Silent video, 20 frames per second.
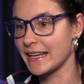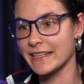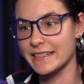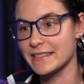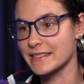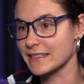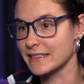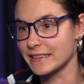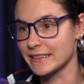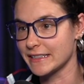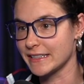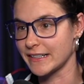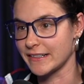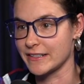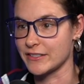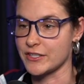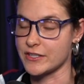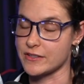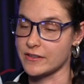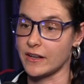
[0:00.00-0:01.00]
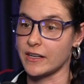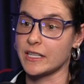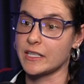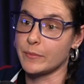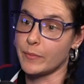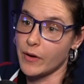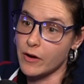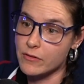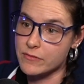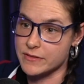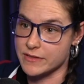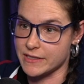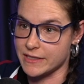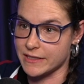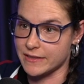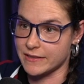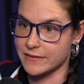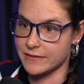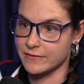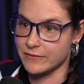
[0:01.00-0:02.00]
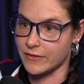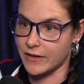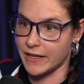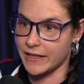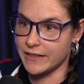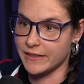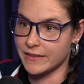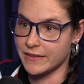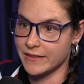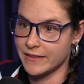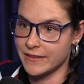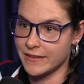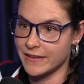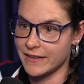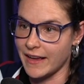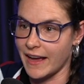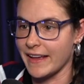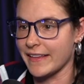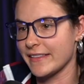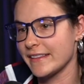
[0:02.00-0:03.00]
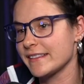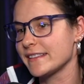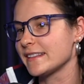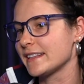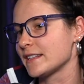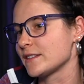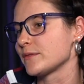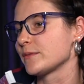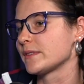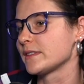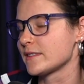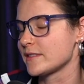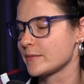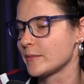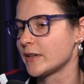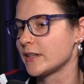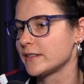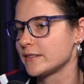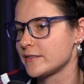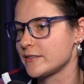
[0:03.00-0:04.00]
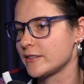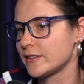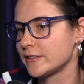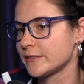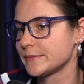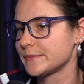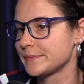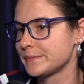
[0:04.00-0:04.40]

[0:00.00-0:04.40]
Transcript: it's clear and she's not going to post it, right? Yeah. I think that that's really smart. So